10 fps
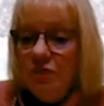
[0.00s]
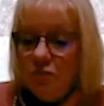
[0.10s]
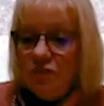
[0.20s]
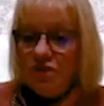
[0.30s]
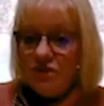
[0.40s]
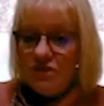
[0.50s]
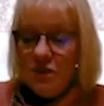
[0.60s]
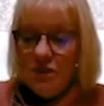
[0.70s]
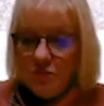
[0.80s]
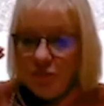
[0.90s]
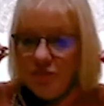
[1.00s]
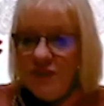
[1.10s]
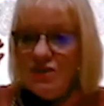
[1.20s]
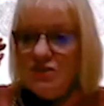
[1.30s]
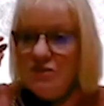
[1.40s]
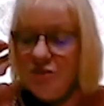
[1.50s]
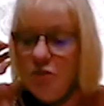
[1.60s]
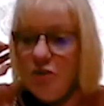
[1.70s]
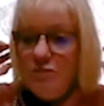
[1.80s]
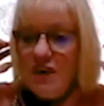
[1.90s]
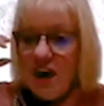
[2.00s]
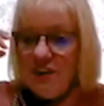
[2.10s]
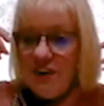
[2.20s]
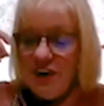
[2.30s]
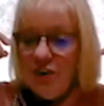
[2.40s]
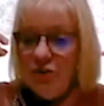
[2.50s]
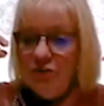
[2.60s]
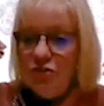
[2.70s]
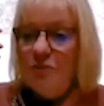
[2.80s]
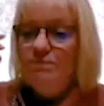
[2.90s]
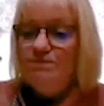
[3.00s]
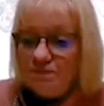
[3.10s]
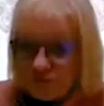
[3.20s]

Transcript: which prevents the fluid behind the eardrum,